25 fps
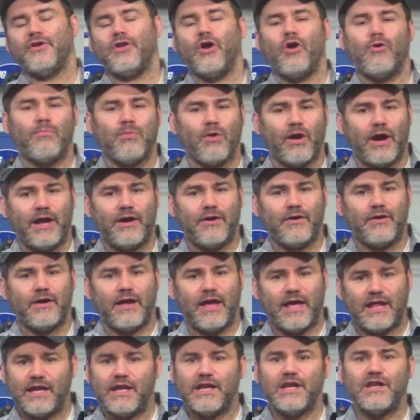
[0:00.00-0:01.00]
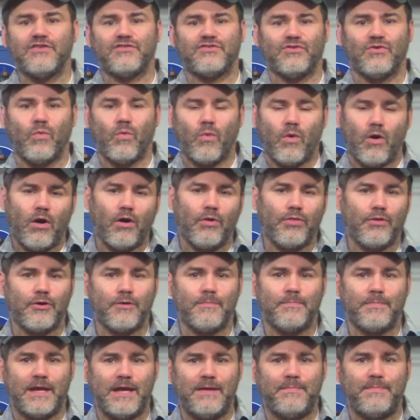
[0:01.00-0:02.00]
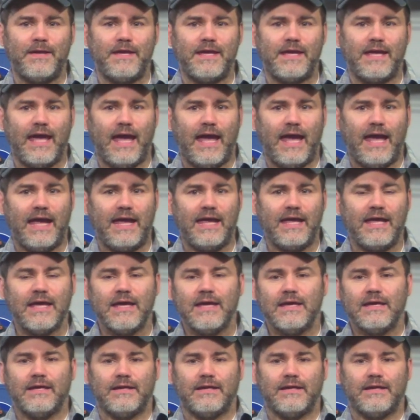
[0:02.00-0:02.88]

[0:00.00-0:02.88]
no-brainer, and it is the Walther PPK.